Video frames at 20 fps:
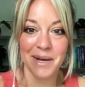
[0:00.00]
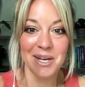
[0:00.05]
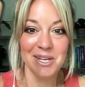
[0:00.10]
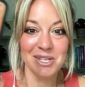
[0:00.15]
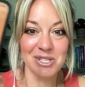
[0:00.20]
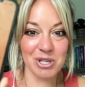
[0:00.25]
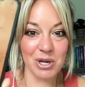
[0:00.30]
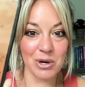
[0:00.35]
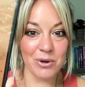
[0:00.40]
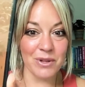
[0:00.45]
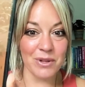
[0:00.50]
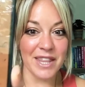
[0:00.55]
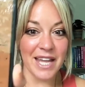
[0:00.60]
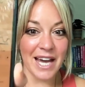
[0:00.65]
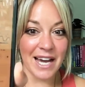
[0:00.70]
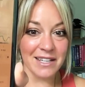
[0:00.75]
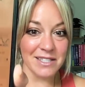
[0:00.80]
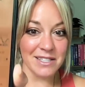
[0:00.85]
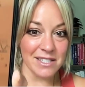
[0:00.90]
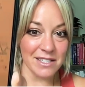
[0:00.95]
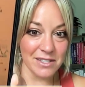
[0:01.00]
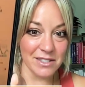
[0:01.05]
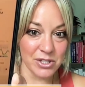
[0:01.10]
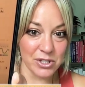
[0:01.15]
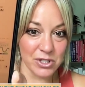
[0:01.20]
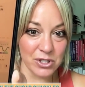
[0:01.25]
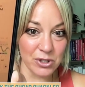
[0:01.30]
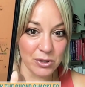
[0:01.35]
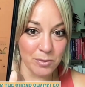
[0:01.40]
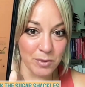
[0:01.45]
So that's
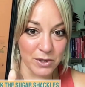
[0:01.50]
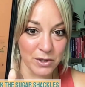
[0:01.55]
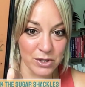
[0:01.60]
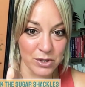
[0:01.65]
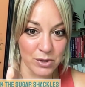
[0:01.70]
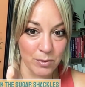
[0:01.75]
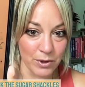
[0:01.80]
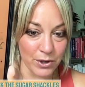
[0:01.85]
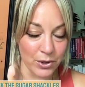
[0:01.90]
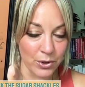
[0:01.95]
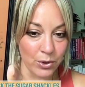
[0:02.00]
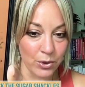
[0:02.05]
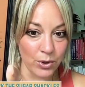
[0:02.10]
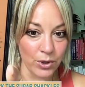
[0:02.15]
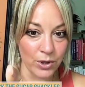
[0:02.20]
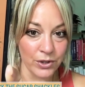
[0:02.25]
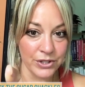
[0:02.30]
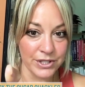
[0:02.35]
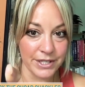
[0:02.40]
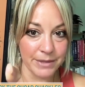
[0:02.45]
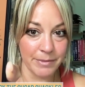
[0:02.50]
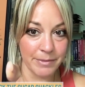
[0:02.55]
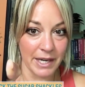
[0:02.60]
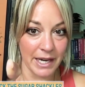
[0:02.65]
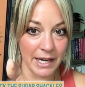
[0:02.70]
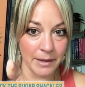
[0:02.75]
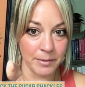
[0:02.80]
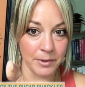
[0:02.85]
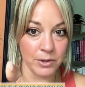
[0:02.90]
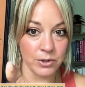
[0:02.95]
super, super cool to be
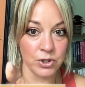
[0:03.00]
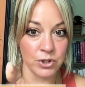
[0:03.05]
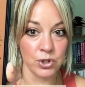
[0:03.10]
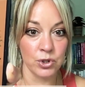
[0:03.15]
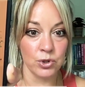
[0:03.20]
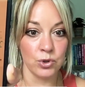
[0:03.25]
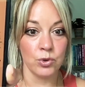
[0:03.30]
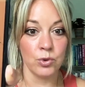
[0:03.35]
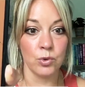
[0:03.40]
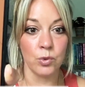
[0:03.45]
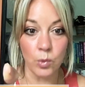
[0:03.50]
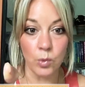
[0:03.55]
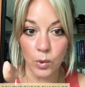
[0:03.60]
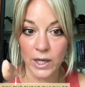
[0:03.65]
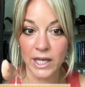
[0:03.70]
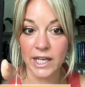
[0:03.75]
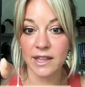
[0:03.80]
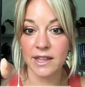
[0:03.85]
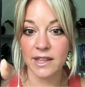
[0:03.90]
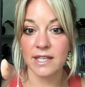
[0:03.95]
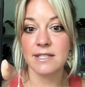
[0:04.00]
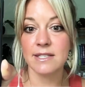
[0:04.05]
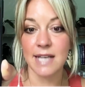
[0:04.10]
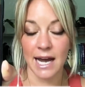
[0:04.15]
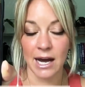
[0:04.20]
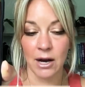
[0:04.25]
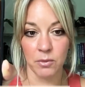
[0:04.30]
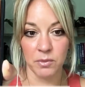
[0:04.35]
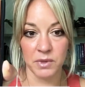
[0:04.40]
able to weed this out,